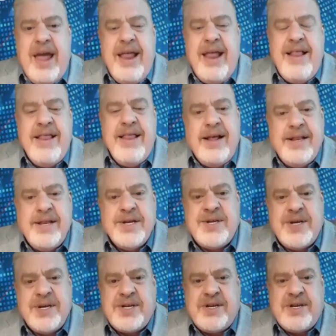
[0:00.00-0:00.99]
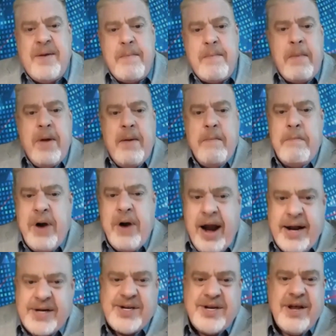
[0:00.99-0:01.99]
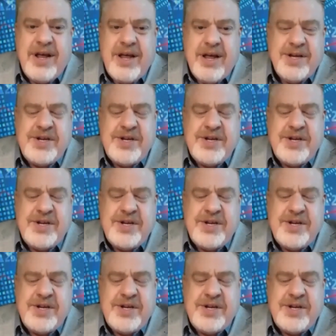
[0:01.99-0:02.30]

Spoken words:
in the system breaks,